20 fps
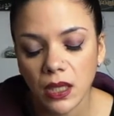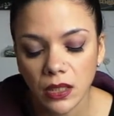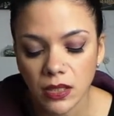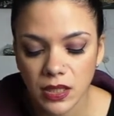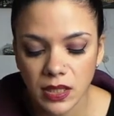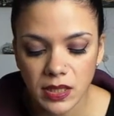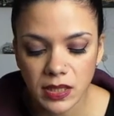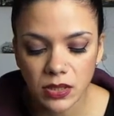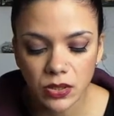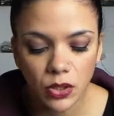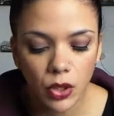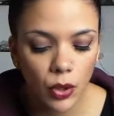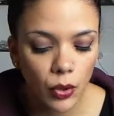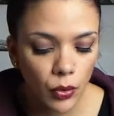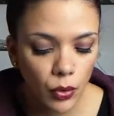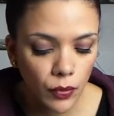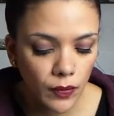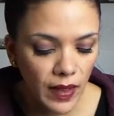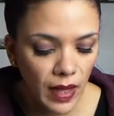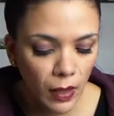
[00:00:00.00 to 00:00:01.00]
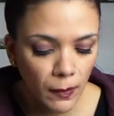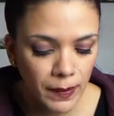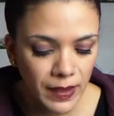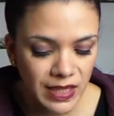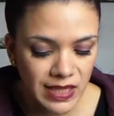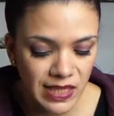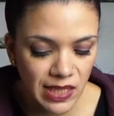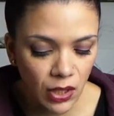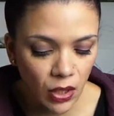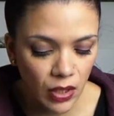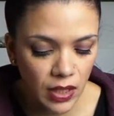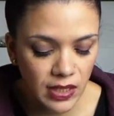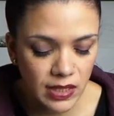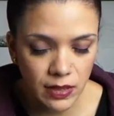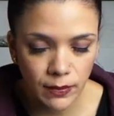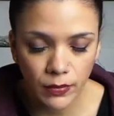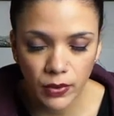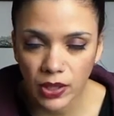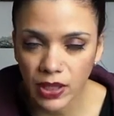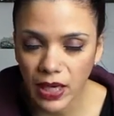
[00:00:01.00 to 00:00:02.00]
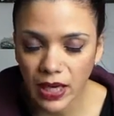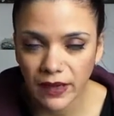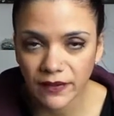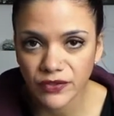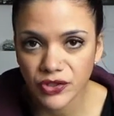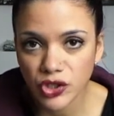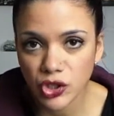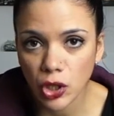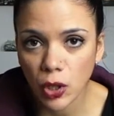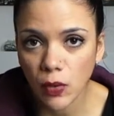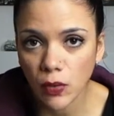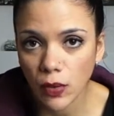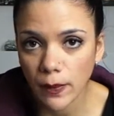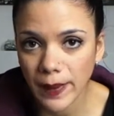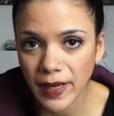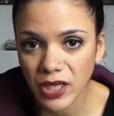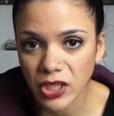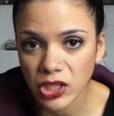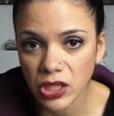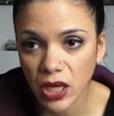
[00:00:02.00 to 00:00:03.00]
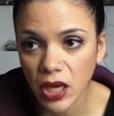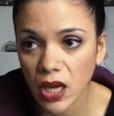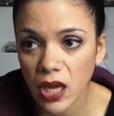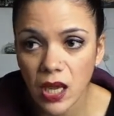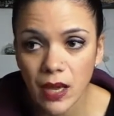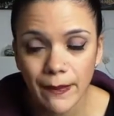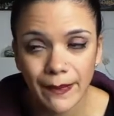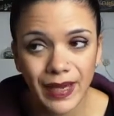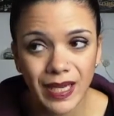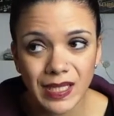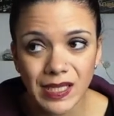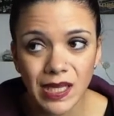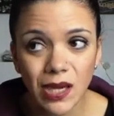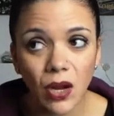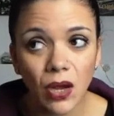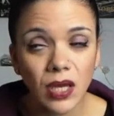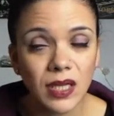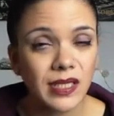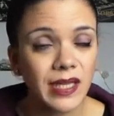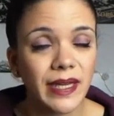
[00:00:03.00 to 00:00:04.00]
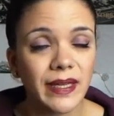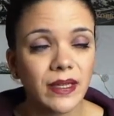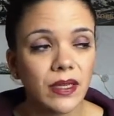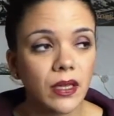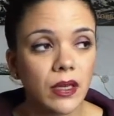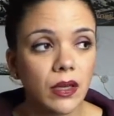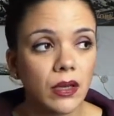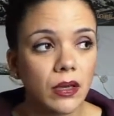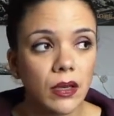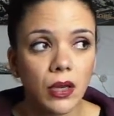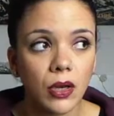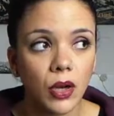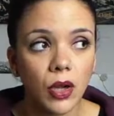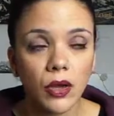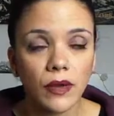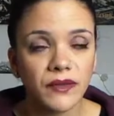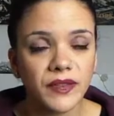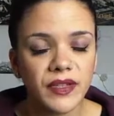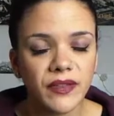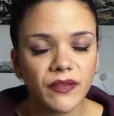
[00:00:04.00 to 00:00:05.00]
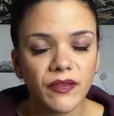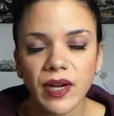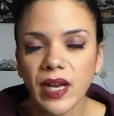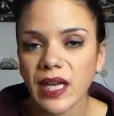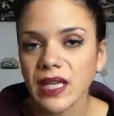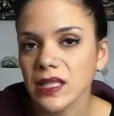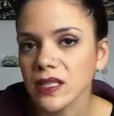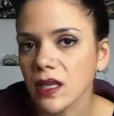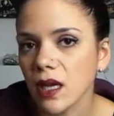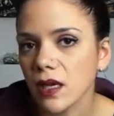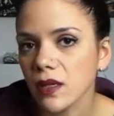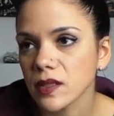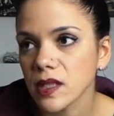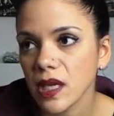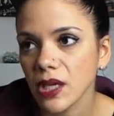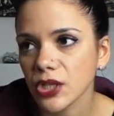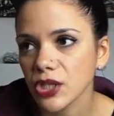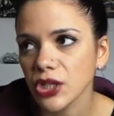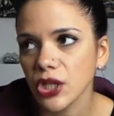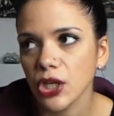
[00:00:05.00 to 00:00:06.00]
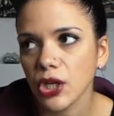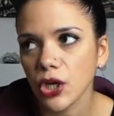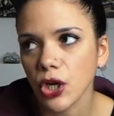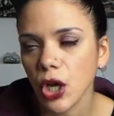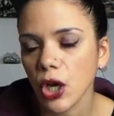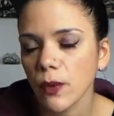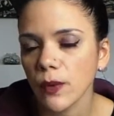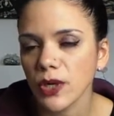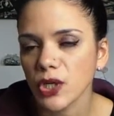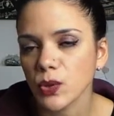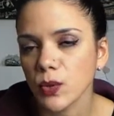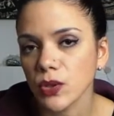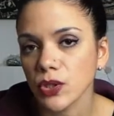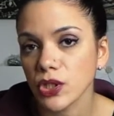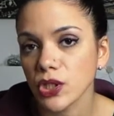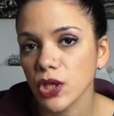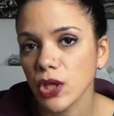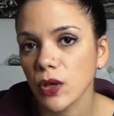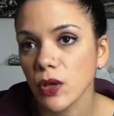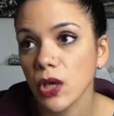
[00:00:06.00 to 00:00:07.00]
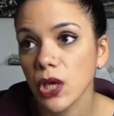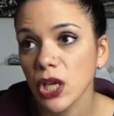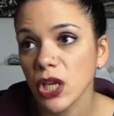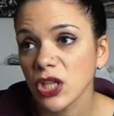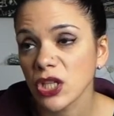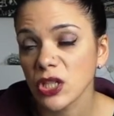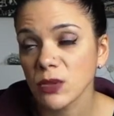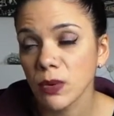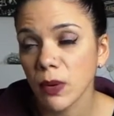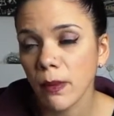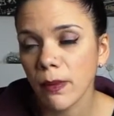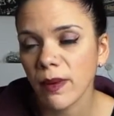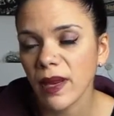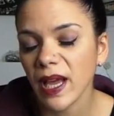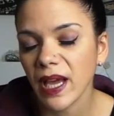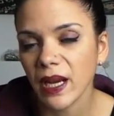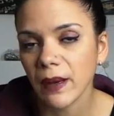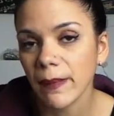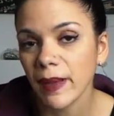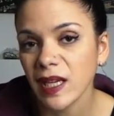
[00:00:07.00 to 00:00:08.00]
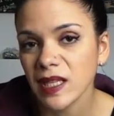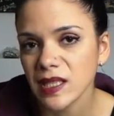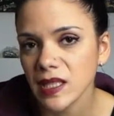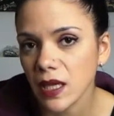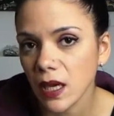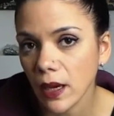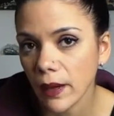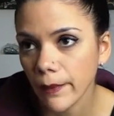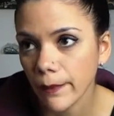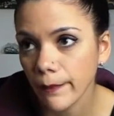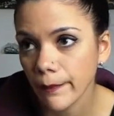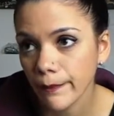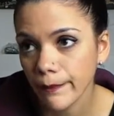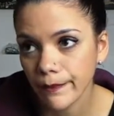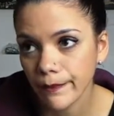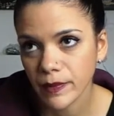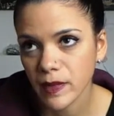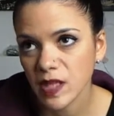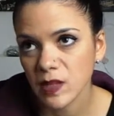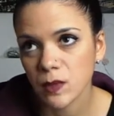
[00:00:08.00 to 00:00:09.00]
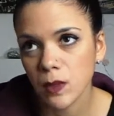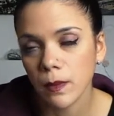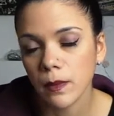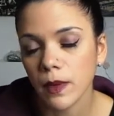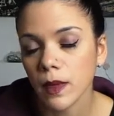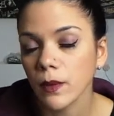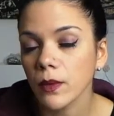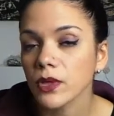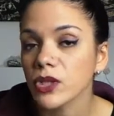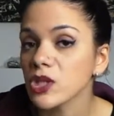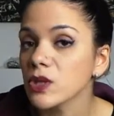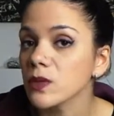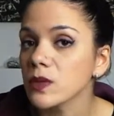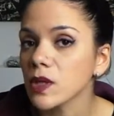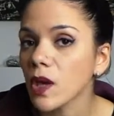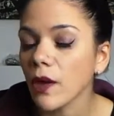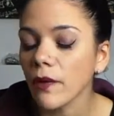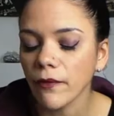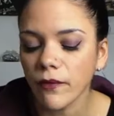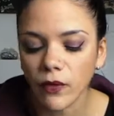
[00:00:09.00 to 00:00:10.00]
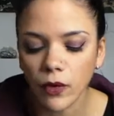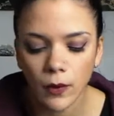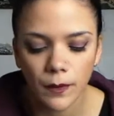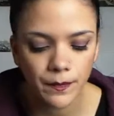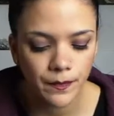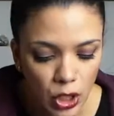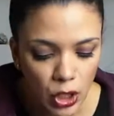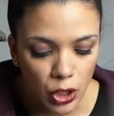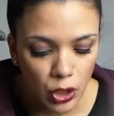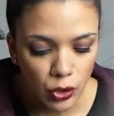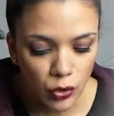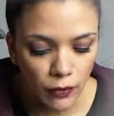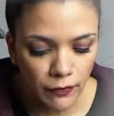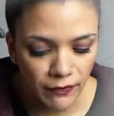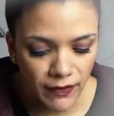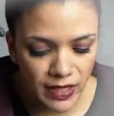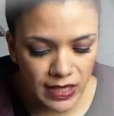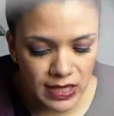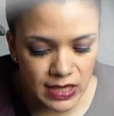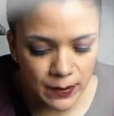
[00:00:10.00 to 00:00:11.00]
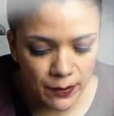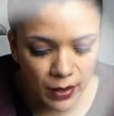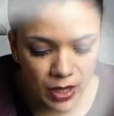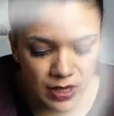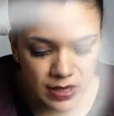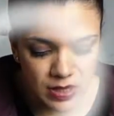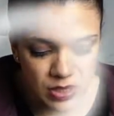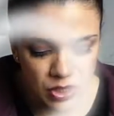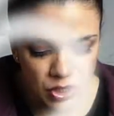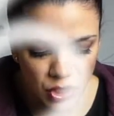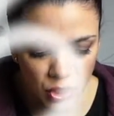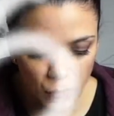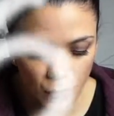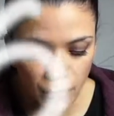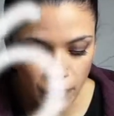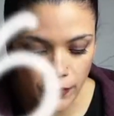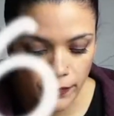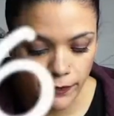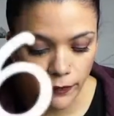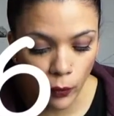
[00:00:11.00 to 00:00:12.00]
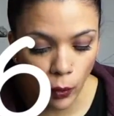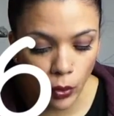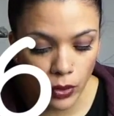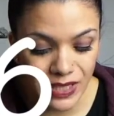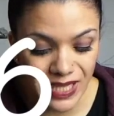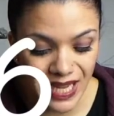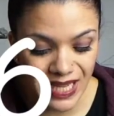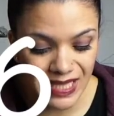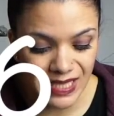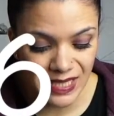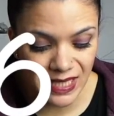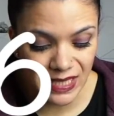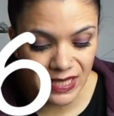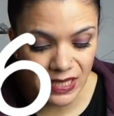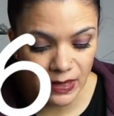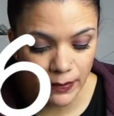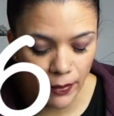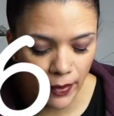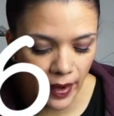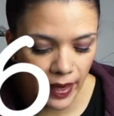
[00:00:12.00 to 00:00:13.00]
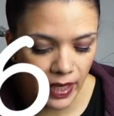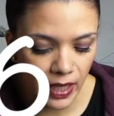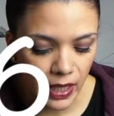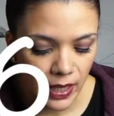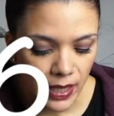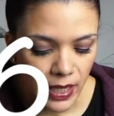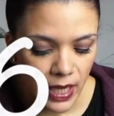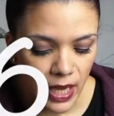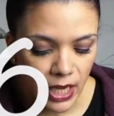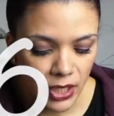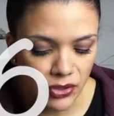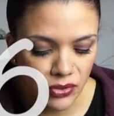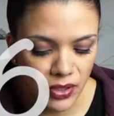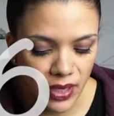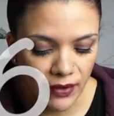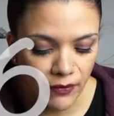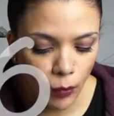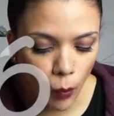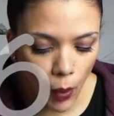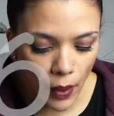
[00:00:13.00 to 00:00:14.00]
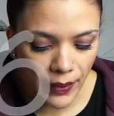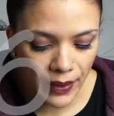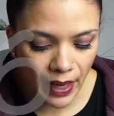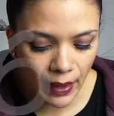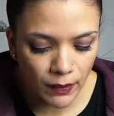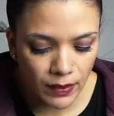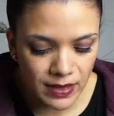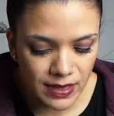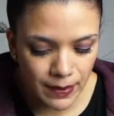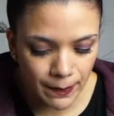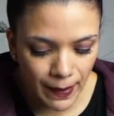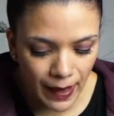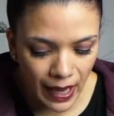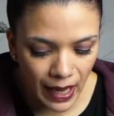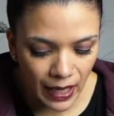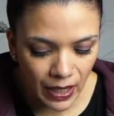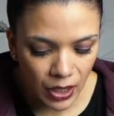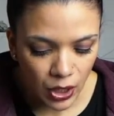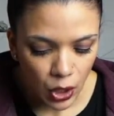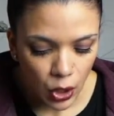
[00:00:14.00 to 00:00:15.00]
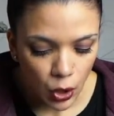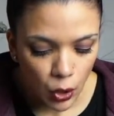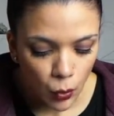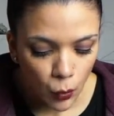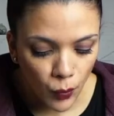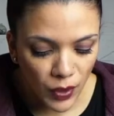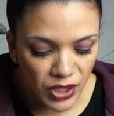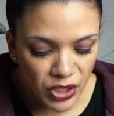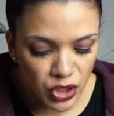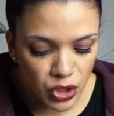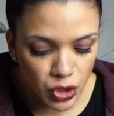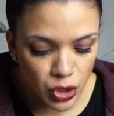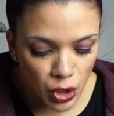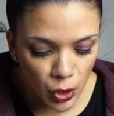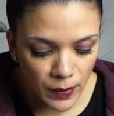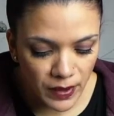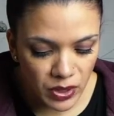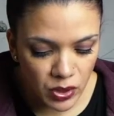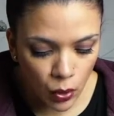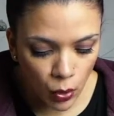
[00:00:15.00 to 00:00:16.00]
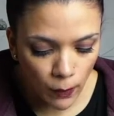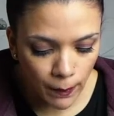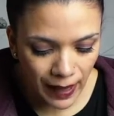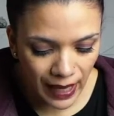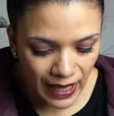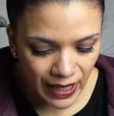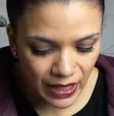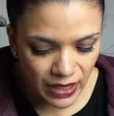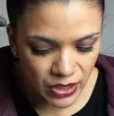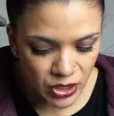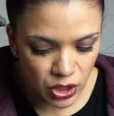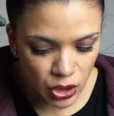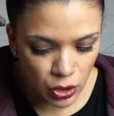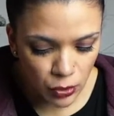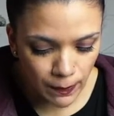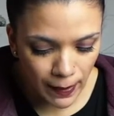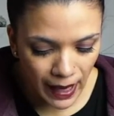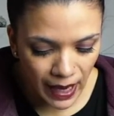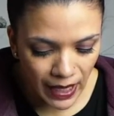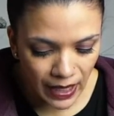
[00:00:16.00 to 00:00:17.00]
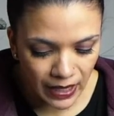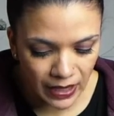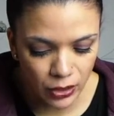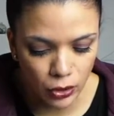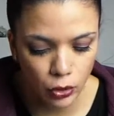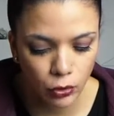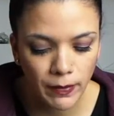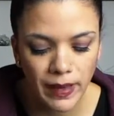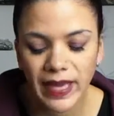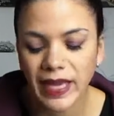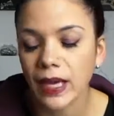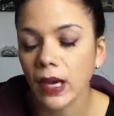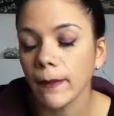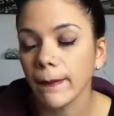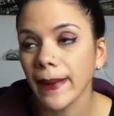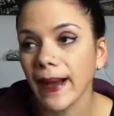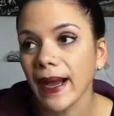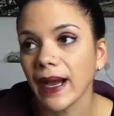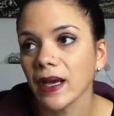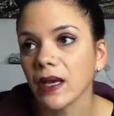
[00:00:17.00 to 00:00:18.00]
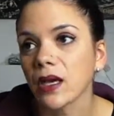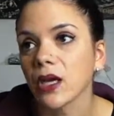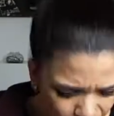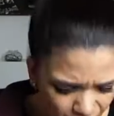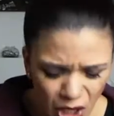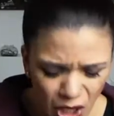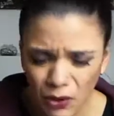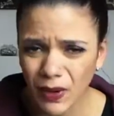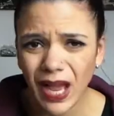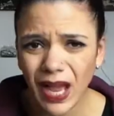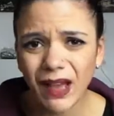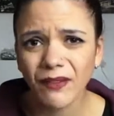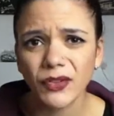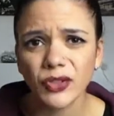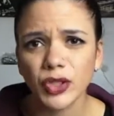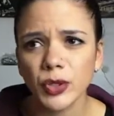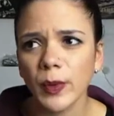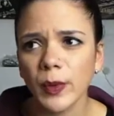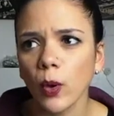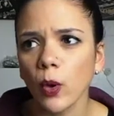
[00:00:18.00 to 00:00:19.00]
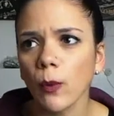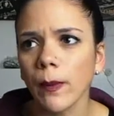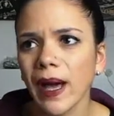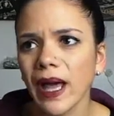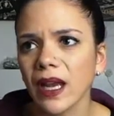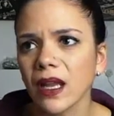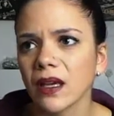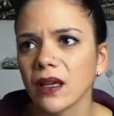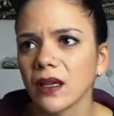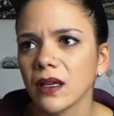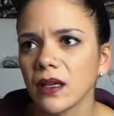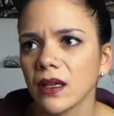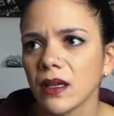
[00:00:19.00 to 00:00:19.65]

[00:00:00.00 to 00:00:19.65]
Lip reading: doesn't know who the hell Pixie Lott is? I'm going to have to show her a picture. Pixie Lott has had a lot of different hairstyles. How's she going to know which one to do? She's probably had a pixie cut. It's probably what she was going for. Your friend surprises you with a 4-day city break and you have 1 hour to pack. Which do-it-all palette do you pack in your makeup bag? I don't have a do-it-all palette.